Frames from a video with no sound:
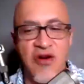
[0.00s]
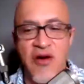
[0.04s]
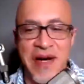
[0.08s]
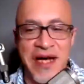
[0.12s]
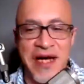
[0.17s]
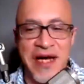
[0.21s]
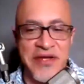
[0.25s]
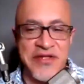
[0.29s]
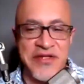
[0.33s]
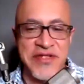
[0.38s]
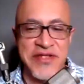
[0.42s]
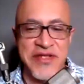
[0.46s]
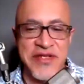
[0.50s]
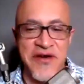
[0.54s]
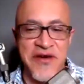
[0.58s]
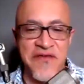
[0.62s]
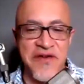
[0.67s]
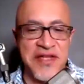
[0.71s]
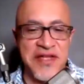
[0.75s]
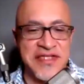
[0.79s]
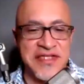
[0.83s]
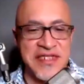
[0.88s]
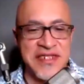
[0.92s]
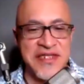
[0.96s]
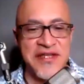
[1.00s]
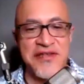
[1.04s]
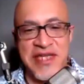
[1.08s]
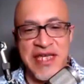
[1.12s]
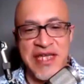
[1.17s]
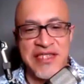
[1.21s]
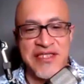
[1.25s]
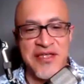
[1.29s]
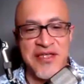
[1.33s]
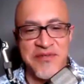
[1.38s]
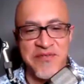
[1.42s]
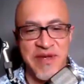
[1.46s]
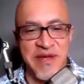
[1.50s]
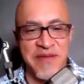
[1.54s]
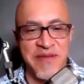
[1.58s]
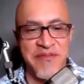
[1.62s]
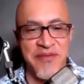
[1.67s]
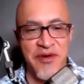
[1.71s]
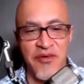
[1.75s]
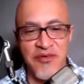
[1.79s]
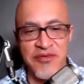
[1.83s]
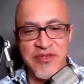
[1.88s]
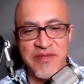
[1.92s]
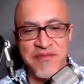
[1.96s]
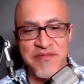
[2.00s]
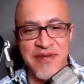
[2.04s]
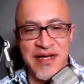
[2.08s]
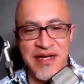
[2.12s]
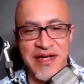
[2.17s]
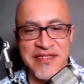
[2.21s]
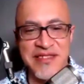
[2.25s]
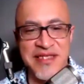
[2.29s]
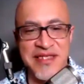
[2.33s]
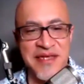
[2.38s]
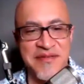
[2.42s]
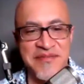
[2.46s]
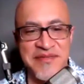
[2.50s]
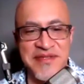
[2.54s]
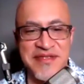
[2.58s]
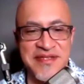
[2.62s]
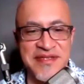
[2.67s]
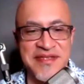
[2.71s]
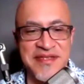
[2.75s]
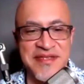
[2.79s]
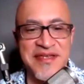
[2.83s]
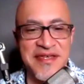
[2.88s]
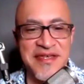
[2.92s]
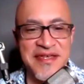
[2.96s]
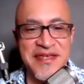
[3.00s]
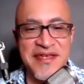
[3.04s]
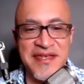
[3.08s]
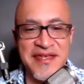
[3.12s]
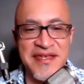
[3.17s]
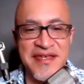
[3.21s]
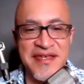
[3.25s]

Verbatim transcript: by yourself, because I know you got those big bulging biceps. I